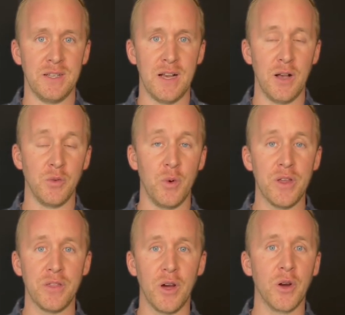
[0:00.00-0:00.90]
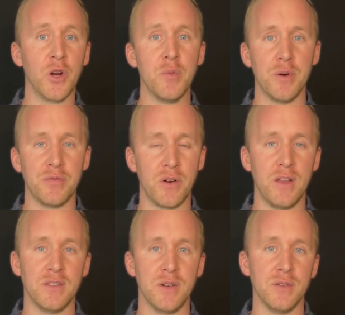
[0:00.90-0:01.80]
I was with a group of
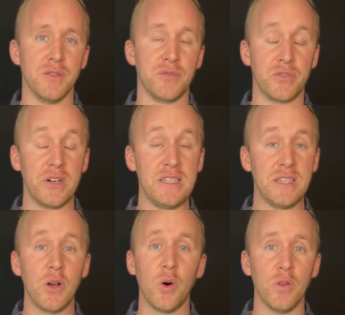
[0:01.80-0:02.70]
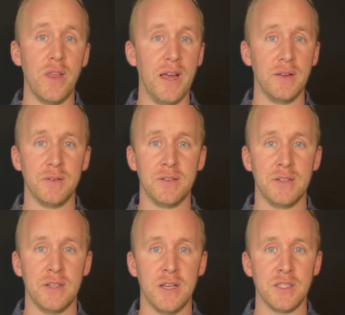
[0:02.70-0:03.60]
friends and it was a freezing cold night.
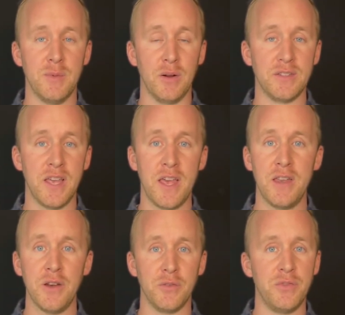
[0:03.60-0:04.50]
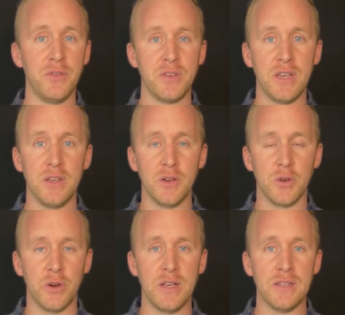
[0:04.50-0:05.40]
It's about 10 or 15
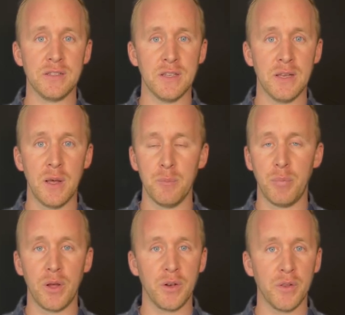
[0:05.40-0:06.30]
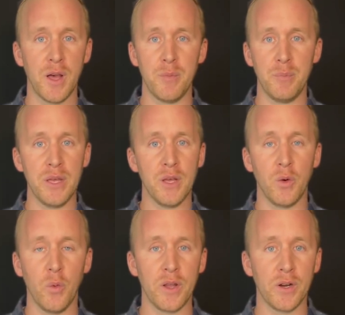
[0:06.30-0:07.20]
degrees, bundled up, big
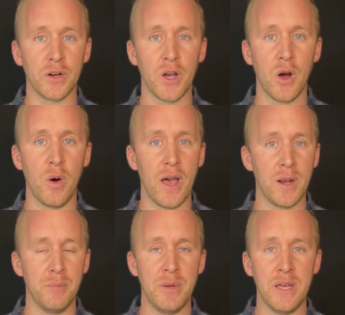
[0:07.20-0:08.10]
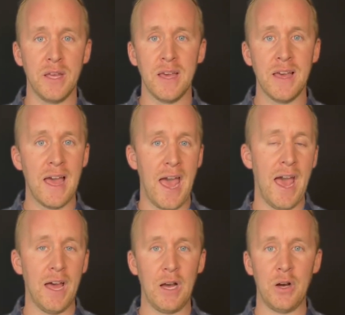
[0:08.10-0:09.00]
winter coat. I had a big
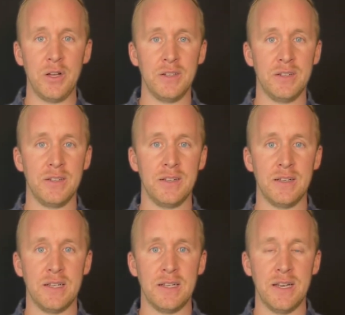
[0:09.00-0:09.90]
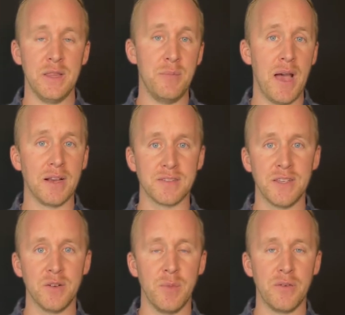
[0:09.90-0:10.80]
hat on. In the back
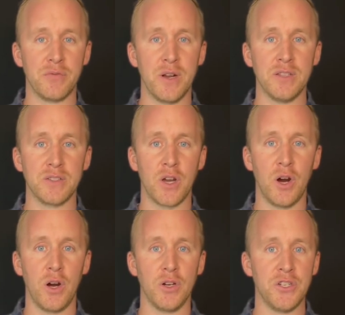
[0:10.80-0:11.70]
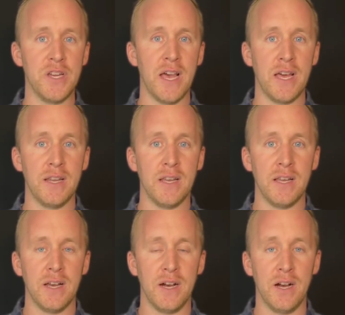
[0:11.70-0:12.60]
seat of my friend's car, she had
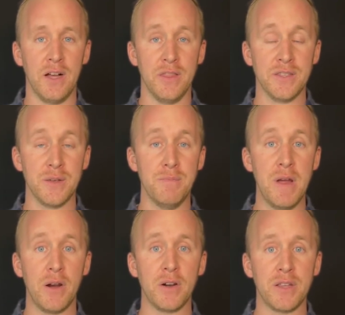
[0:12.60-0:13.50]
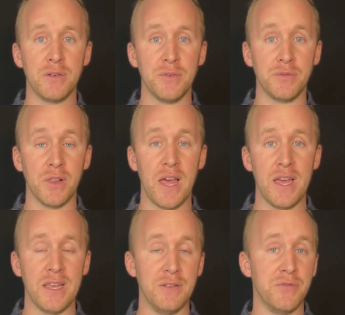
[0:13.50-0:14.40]
this American
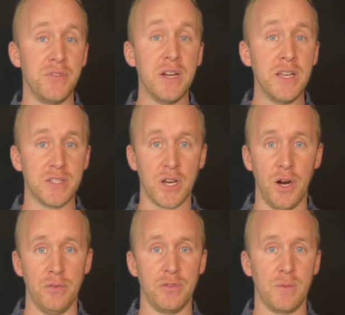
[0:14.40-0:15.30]
flag infinity scarf.